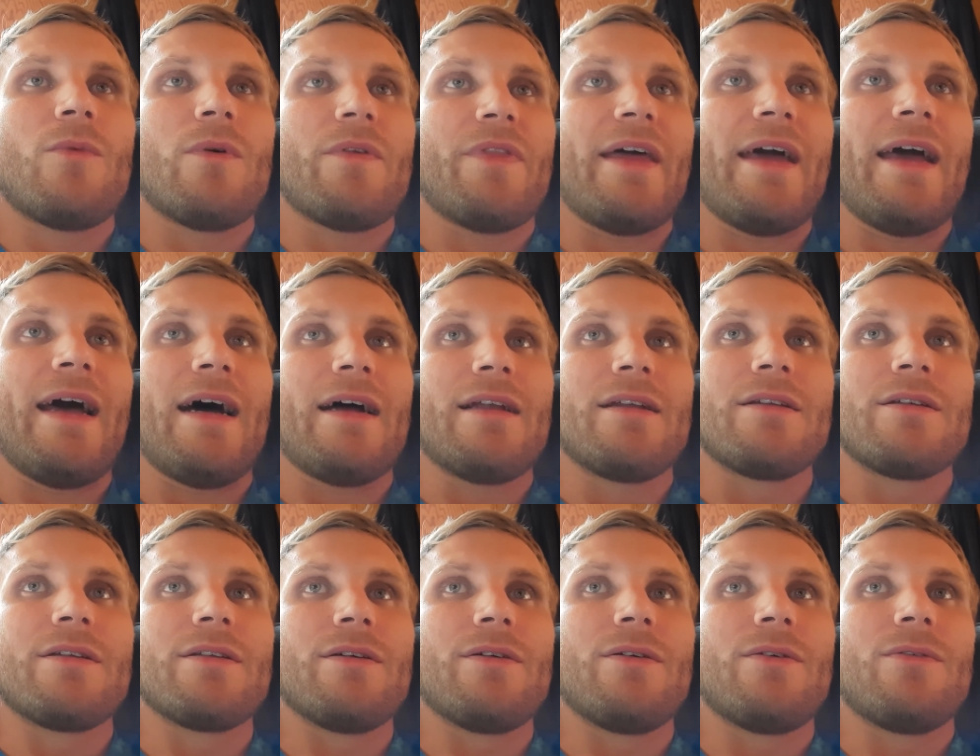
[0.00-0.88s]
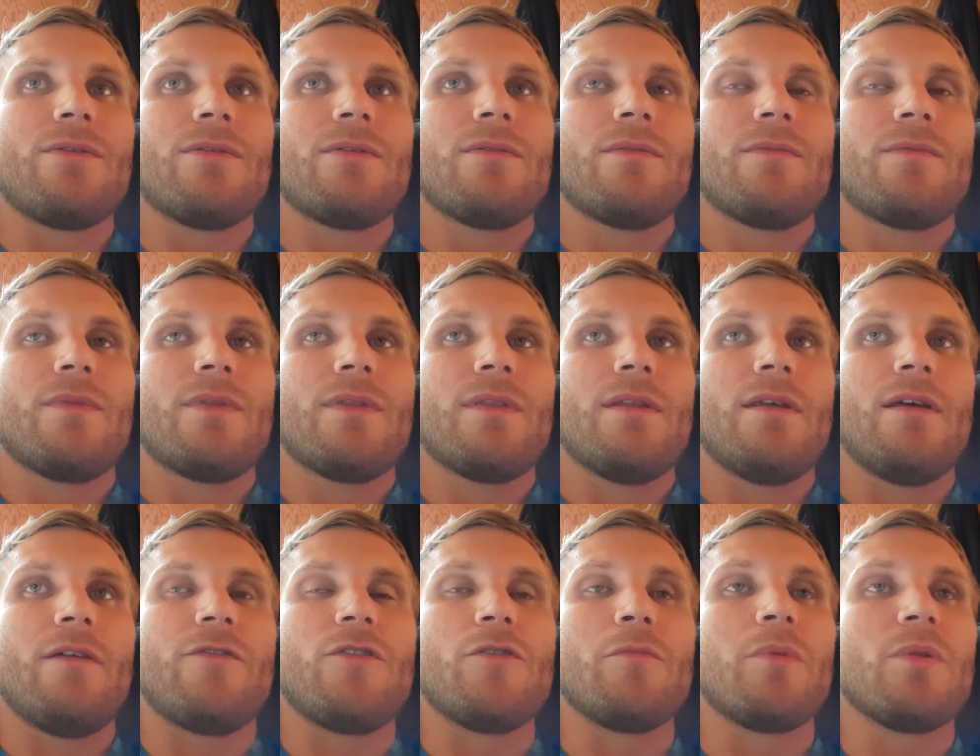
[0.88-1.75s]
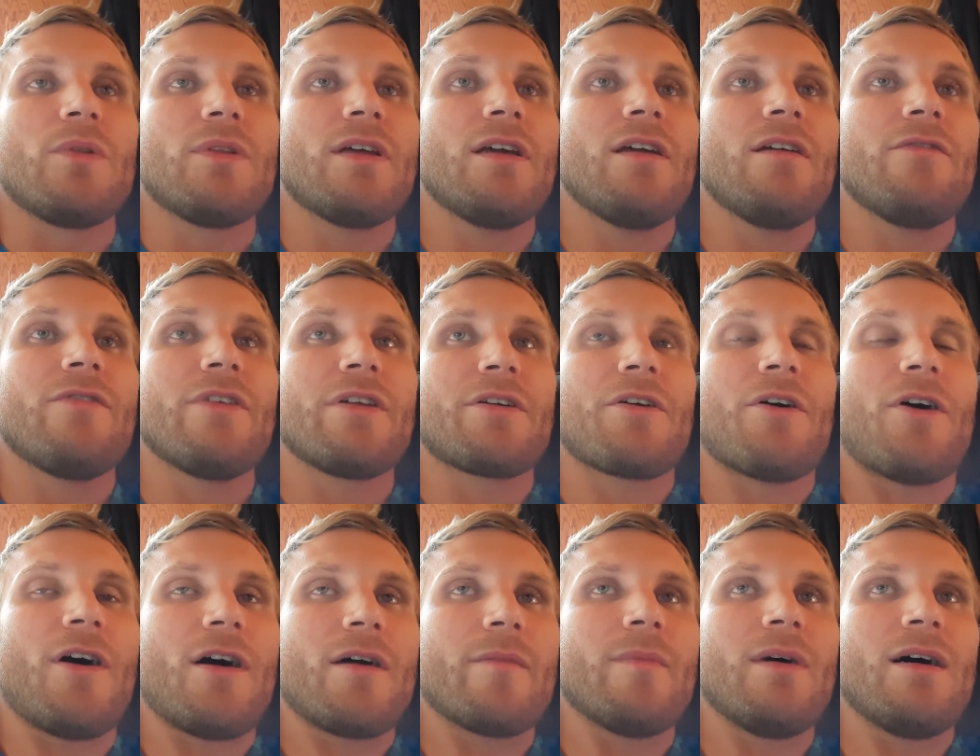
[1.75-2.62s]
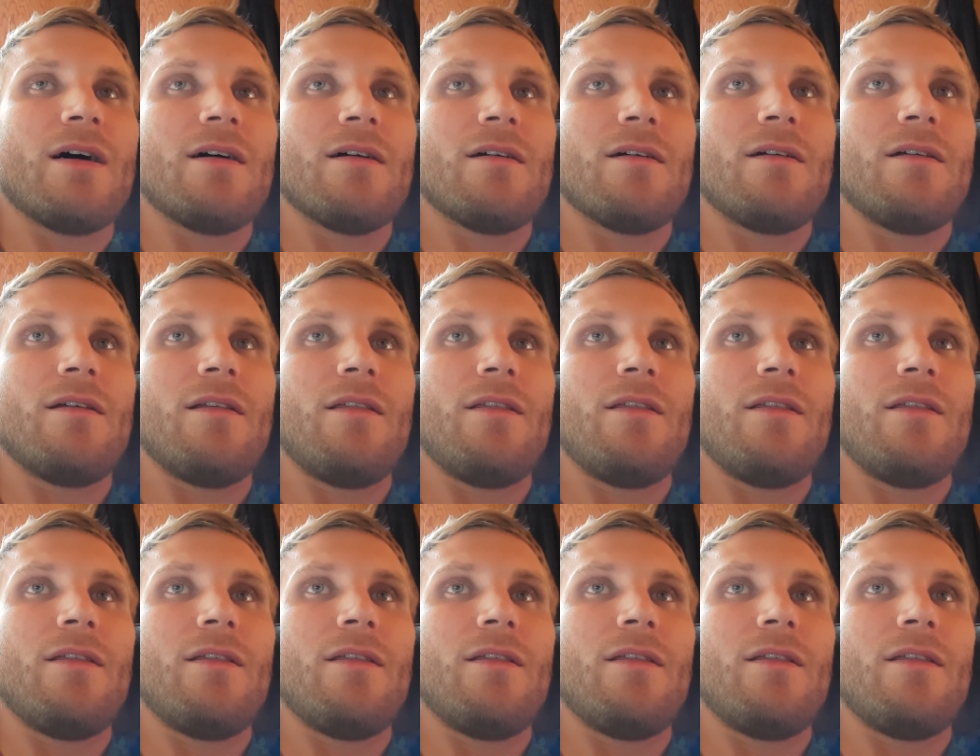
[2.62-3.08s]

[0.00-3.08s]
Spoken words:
what they had to do. If you believe in karma,